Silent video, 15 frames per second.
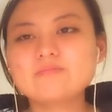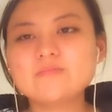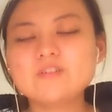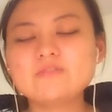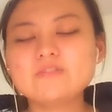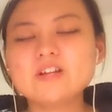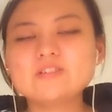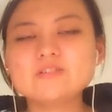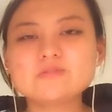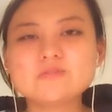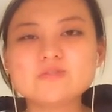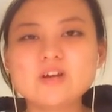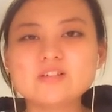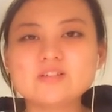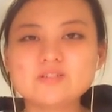if I don't
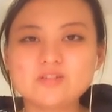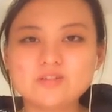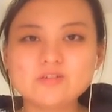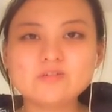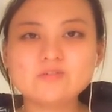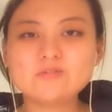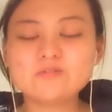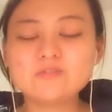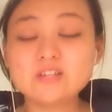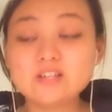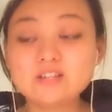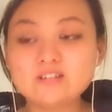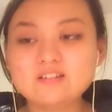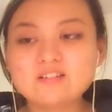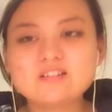trust you,
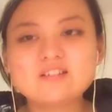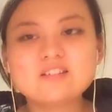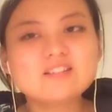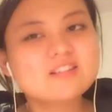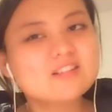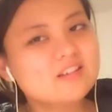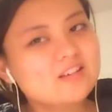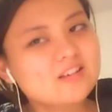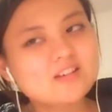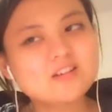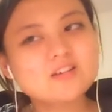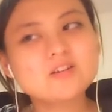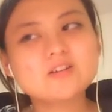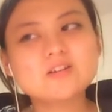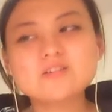then
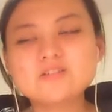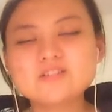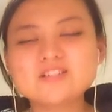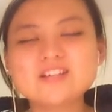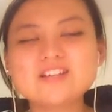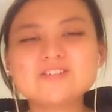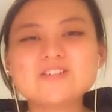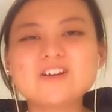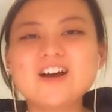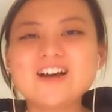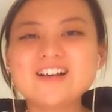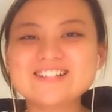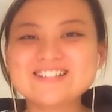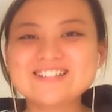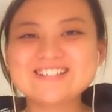who should I
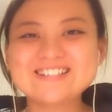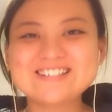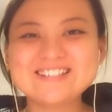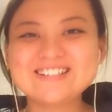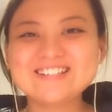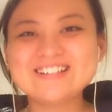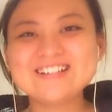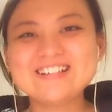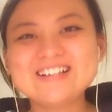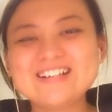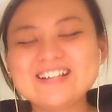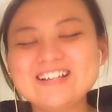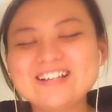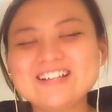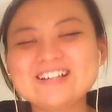trust?
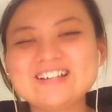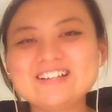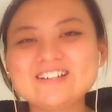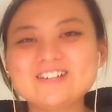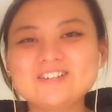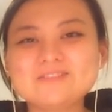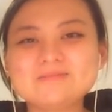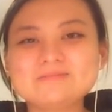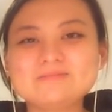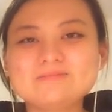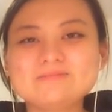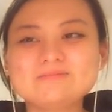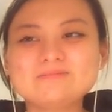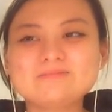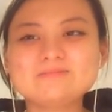
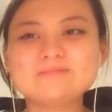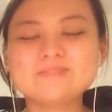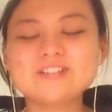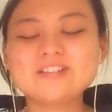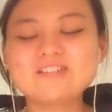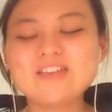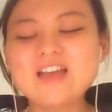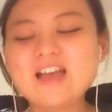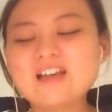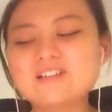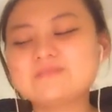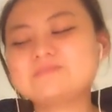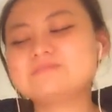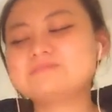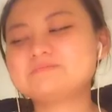So yeah,
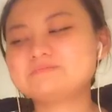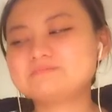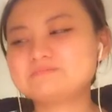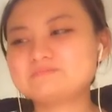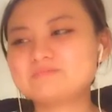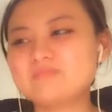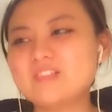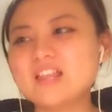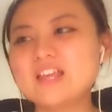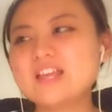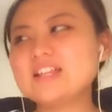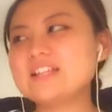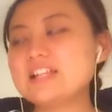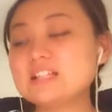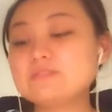
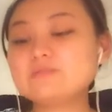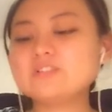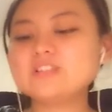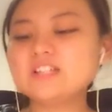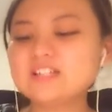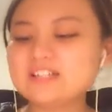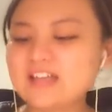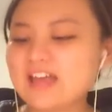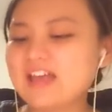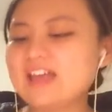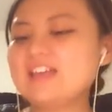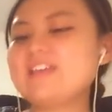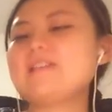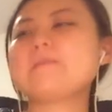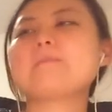that's for
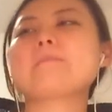today.